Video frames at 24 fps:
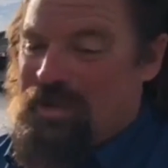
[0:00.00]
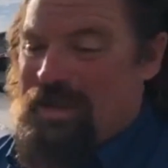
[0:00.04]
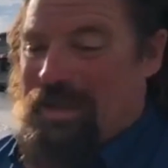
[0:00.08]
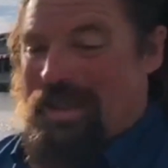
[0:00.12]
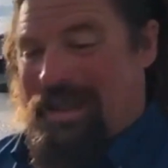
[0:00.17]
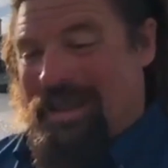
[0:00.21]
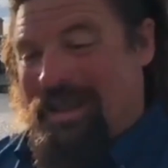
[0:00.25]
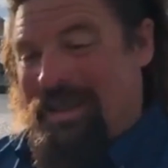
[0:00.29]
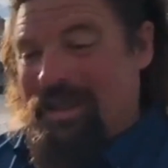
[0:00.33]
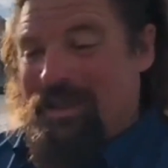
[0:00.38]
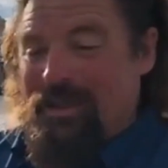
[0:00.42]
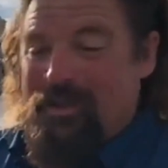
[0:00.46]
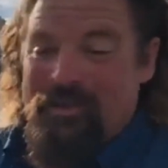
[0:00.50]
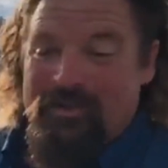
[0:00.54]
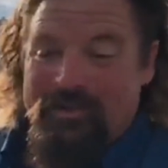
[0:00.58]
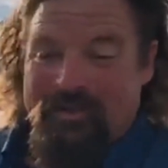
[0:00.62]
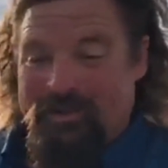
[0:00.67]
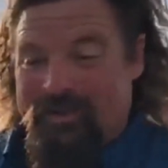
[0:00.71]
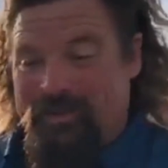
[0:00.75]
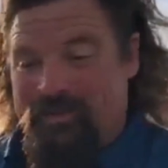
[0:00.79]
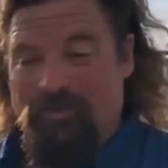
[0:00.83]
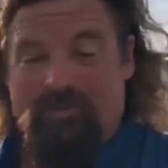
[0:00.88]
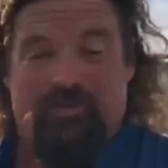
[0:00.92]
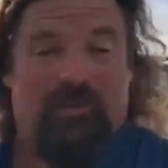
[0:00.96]
and in
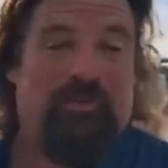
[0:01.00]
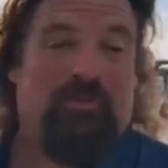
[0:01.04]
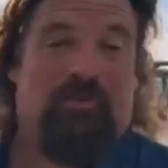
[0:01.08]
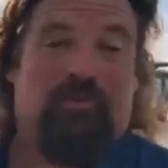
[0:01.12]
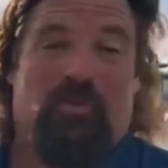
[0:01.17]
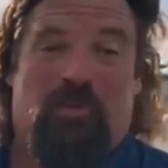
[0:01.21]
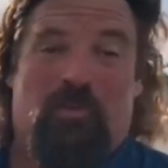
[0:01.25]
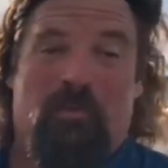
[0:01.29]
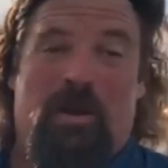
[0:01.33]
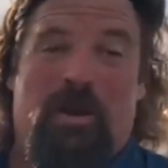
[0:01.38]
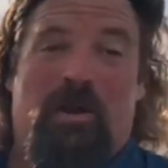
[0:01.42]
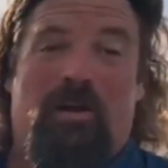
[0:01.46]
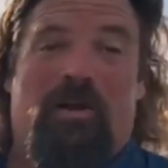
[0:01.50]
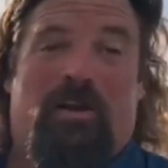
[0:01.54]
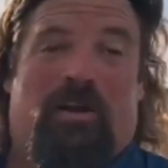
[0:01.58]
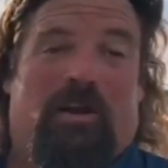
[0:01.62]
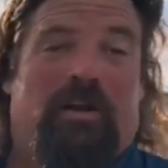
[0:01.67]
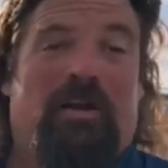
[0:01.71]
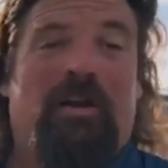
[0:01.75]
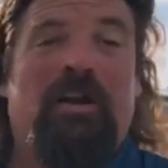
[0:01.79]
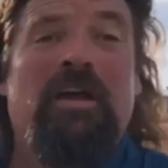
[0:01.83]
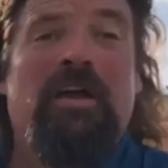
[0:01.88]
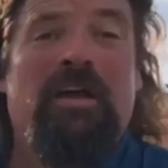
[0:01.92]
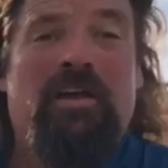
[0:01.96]
Central America
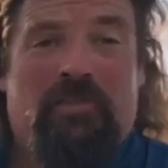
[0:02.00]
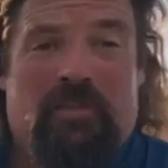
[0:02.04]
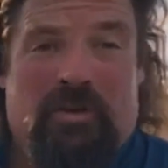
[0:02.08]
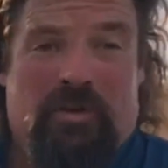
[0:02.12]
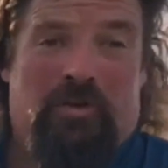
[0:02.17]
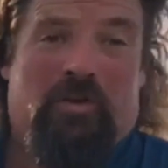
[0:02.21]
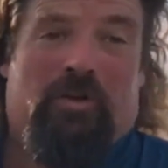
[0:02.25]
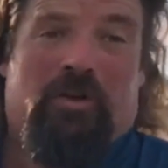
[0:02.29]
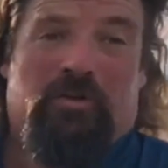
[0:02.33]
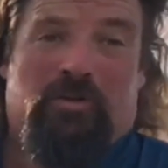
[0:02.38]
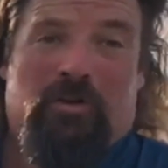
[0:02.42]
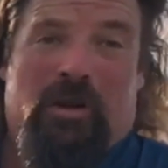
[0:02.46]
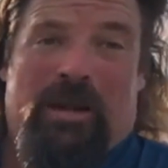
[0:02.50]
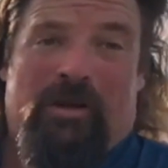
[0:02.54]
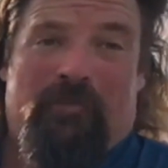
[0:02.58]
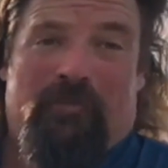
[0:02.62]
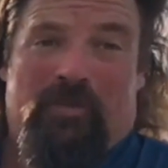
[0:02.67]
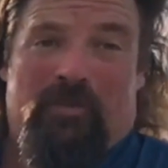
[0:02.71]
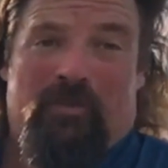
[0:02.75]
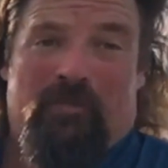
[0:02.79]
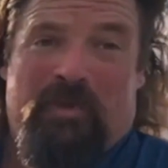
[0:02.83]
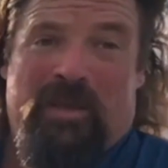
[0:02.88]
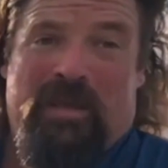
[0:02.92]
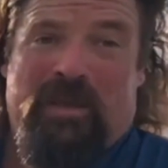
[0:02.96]
that you can drive on the
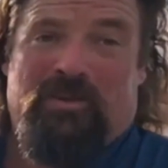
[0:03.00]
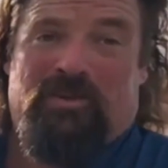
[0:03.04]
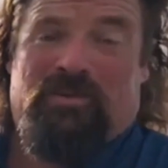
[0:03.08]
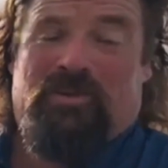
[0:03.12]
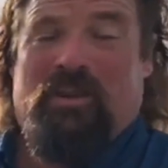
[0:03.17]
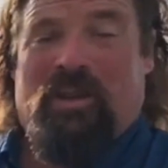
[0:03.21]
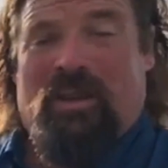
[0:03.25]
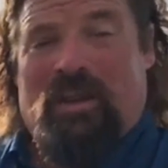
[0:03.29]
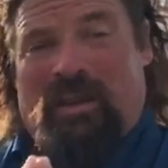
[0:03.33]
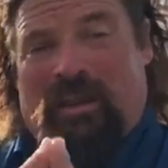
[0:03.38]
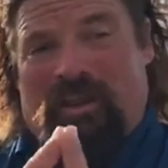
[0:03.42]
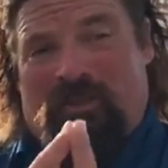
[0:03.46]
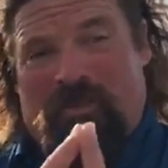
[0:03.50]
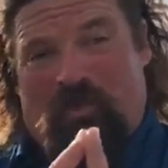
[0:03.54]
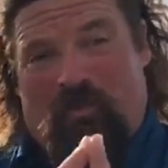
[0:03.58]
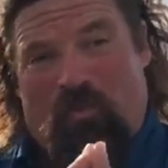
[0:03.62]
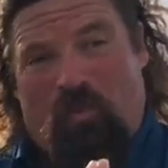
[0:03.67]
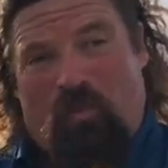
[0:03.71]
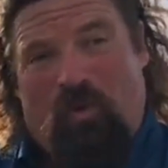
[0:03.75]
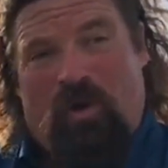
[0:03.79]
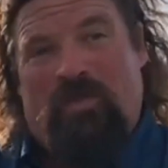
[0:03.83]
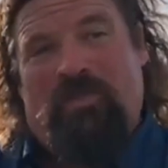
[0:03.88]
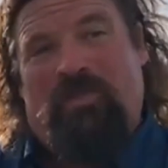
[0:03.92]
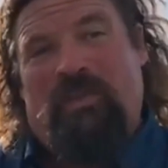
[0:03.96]
beach. And the one
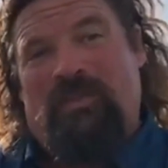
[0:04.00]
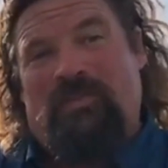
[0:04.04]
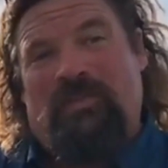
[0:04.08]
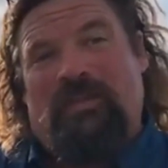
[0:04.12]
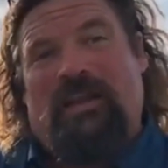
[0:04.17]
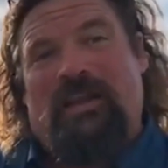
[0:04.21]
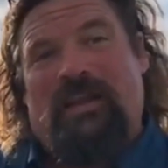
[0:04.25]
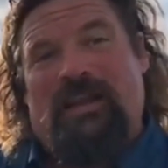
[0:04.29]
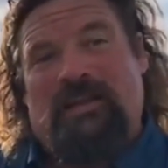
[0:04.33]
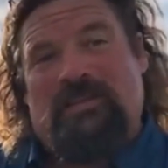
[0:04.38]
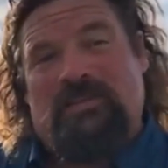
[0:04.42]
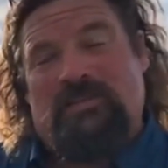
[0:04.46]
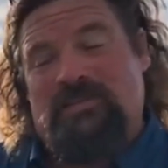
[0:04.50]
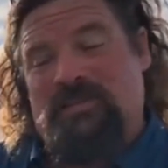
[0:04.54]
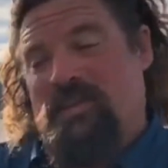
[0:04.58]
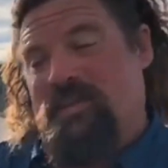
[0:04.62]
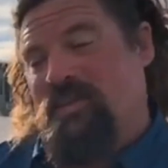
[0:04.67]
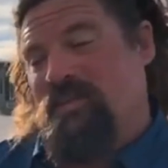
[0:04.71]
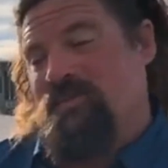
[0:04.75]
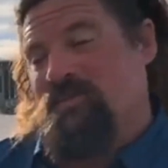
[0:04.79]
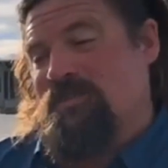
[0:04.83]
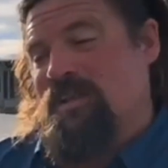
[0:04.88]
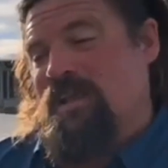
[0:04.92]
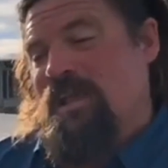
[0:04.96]
thing that I got to say is
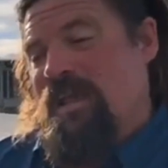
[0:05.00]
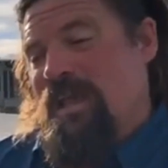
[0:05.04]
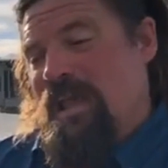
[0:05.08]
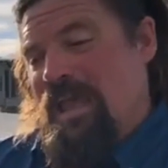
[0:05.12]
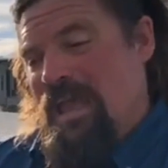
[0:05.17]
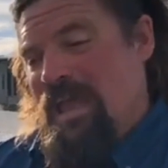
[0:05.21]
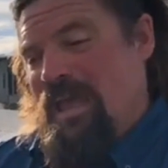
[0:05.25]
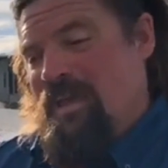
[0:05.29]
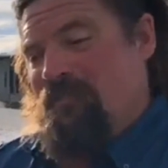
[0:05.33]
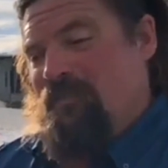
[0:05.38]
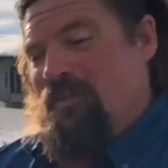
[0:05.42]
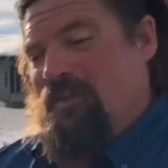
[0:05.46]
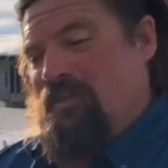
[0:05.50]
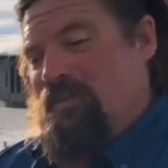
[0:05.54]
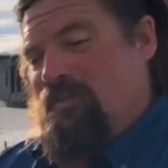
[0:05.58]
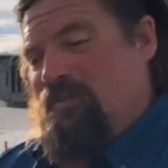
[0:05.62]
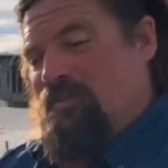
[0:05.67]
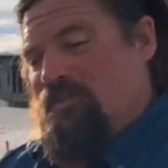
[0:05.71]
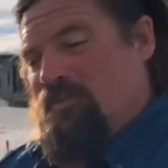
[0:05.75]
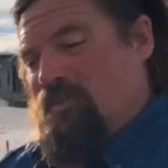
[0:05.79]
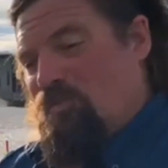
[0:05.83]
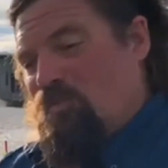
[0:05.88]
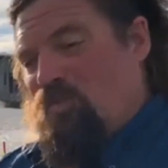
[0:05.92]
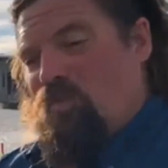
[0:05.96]
having the
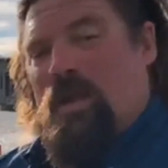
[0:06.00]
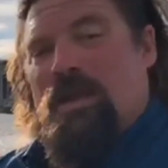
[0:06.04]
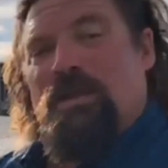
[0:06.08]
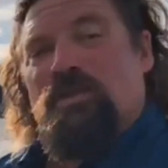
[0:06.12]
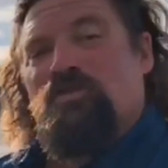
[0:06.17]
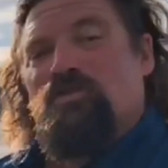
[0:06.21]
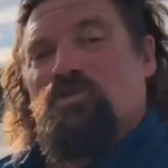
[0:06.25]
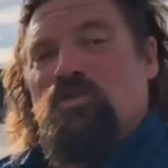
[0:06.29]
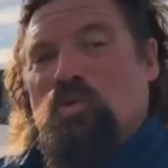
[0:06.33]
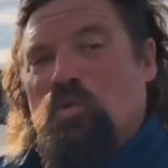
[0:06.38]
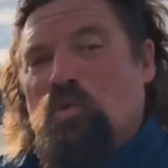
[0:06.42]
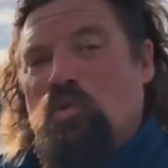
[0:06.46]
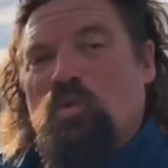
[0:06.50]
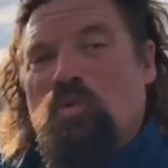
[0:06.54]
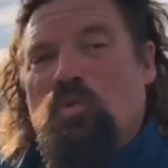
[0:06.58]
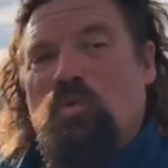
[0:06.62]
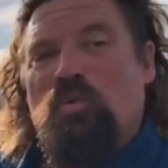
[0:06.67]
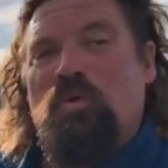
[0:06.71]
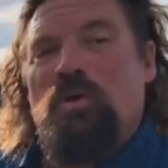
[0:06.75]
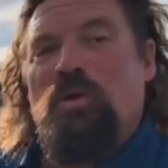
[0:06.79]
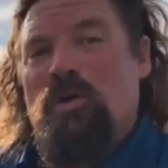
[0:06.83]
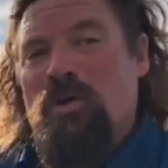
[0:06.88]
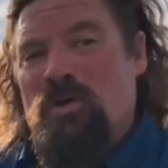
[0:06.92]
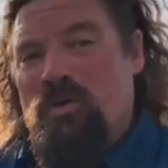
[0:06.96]
right tool
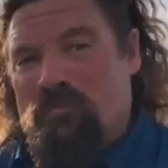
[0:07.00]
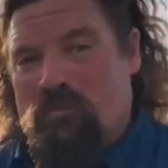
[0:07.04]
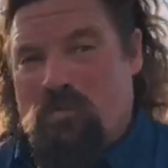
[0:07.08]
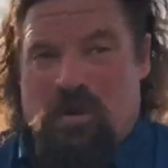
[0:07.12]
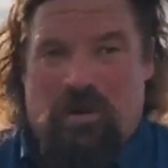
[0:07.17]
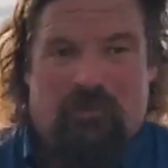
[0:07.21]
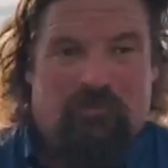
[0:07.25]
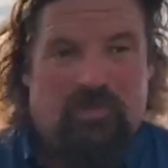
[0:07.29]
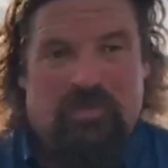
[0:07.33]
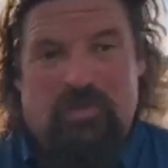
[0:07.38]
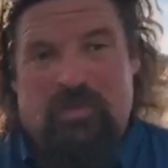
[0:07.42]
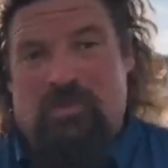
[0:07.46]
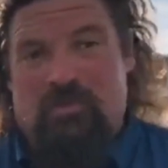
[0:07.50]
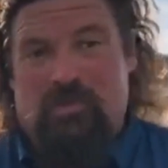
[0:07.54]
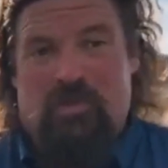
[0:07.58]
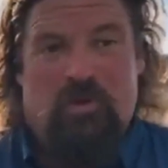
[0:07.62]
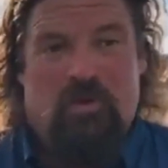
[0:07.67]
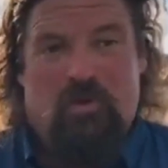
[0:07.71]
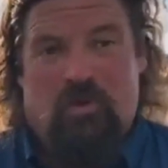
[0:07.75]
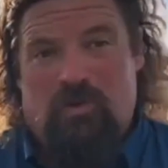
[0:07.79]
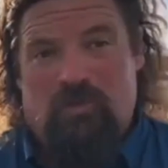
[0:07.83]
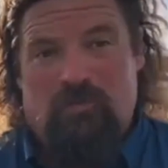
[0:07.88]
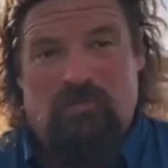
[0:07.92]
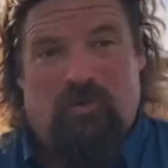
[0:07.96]
for everything that you're
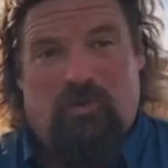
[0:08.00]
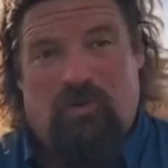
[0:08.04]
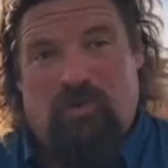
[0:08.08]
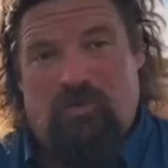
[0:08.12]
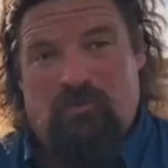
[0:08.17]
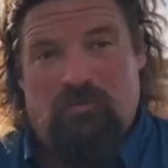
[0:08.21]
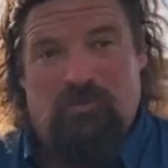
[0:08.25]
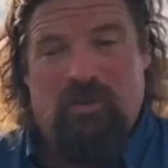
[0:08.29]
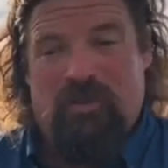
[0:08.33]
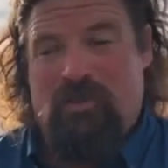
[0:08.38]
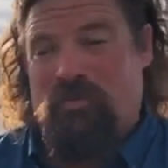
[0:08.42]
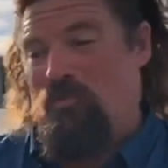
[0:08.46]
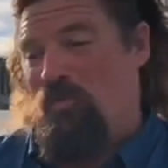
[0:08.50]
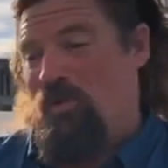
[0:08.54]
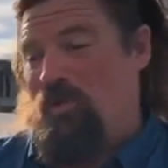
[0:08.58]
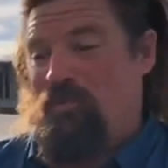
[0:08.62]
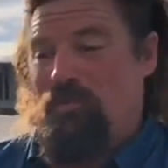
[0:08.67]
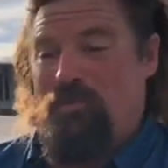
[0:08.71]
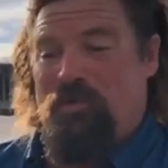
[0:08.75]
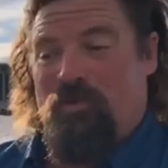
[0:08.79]
involved in, whether you're